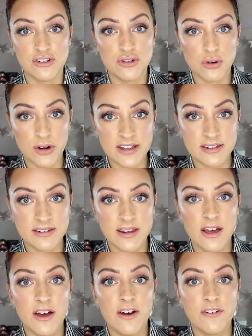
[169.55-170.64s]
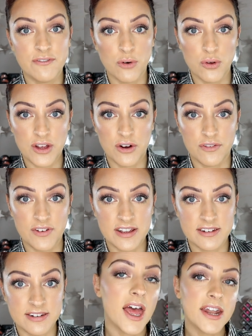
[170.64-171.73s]
choice for the
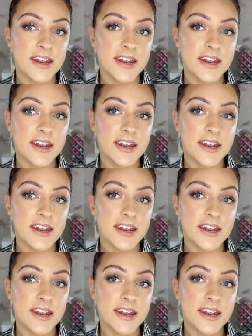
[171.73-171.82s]
office.